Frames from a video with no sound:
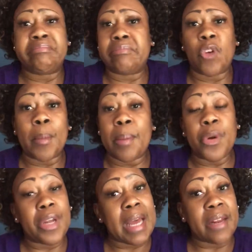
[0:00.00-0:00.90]

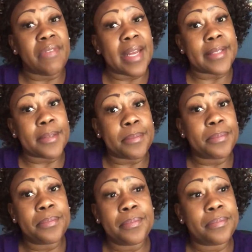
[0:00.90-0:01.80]
Remember, you're not a victim.
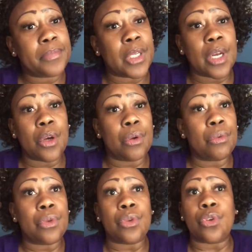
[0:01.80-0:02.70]
You
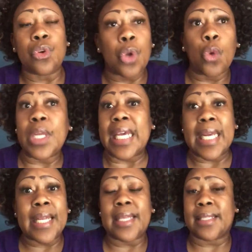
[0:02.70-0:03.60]
don't
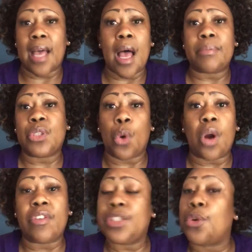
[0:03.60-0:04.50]
need the sob
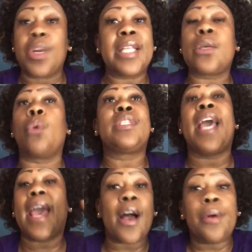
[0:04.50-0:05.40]
stories. You don't need to go
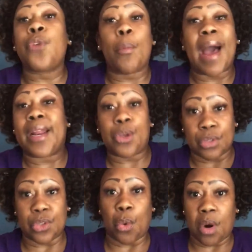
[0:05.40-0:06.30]
tell nobody your
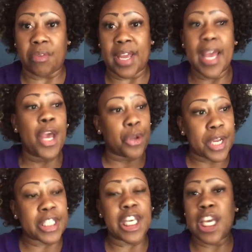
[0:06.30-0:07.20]
story. You
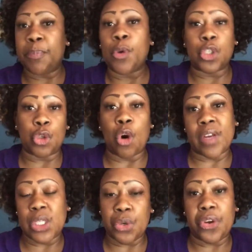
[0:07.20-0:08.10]
need to keep your
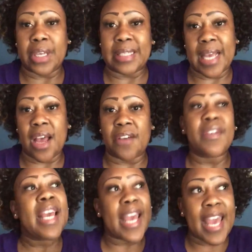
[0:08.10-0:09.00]
story to
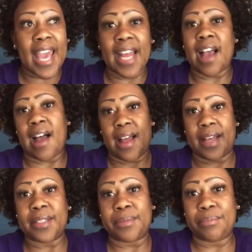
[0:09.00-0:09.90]
yourself and
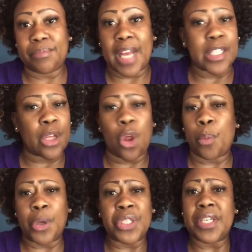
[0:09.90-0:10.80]
God. That's the
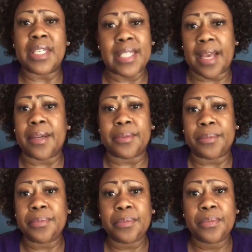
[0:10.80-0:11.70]
only person you need to tell.
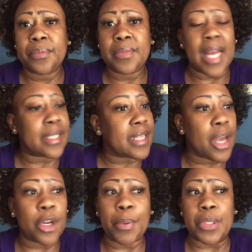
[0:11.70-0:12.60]
That's
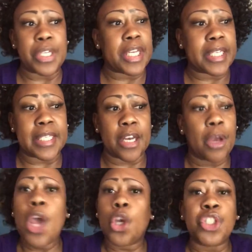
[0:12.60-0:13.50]
the only person you need to tell.
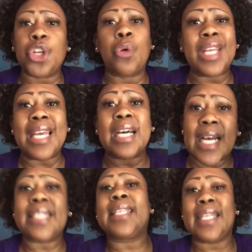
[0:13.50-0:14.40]
Because you don't need
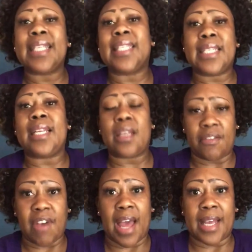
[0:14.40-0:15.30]
unsolicited
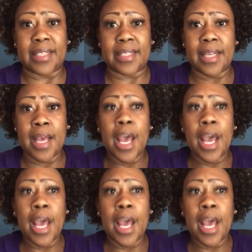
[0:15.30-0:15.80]
advice.